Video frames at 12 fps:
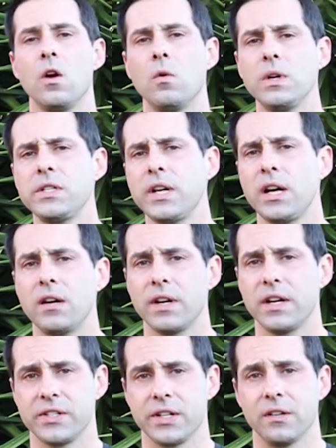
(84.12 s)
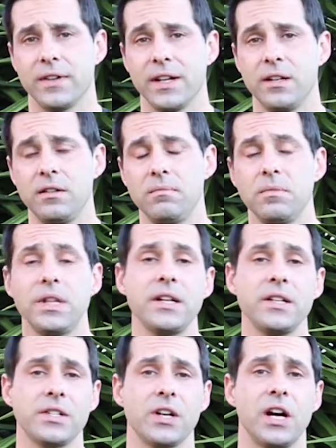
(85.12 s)
Once your heart rate is elevated,
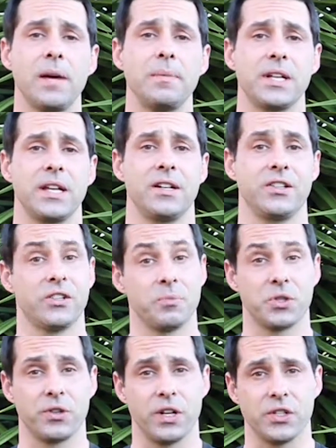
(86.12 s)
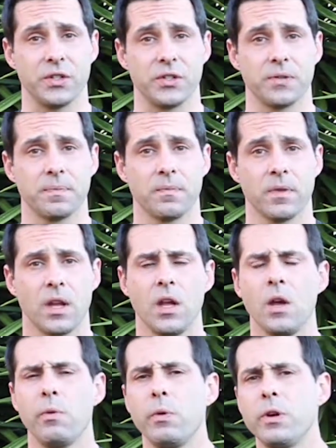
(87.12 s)
then it's time to get into some stretches.
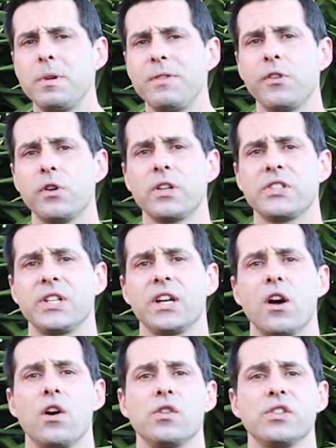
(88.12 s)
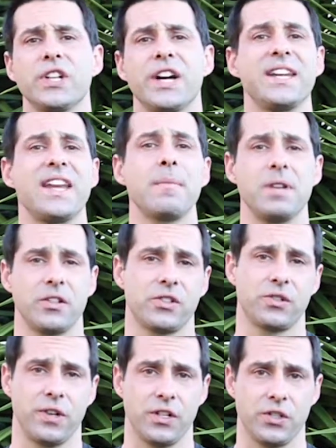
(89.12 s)
We want to be focusing on dynamic
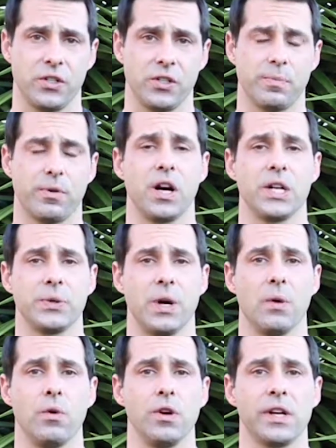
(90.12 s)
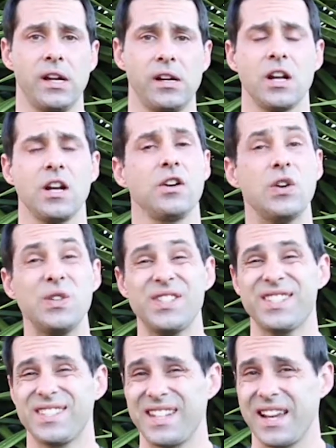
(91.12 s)
stretches prior to our workout, not
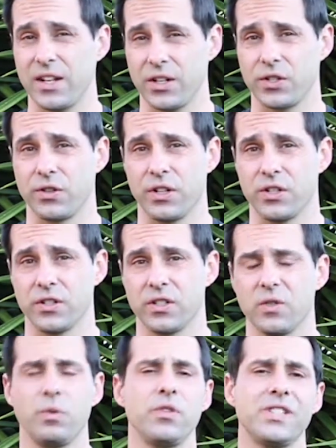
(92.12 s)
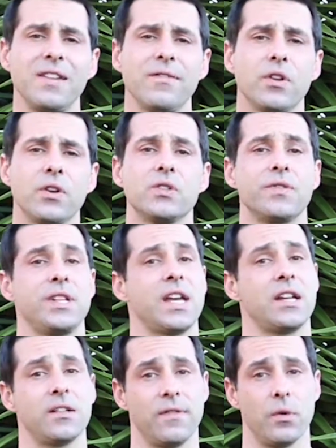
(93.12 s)
static stretches. We'll save those for the
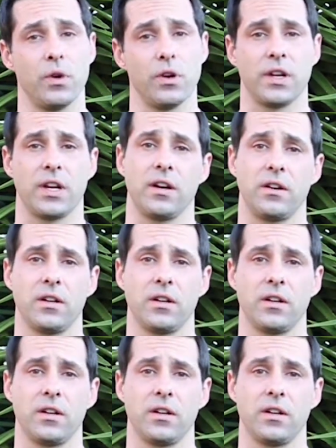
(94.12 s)
end of the workout.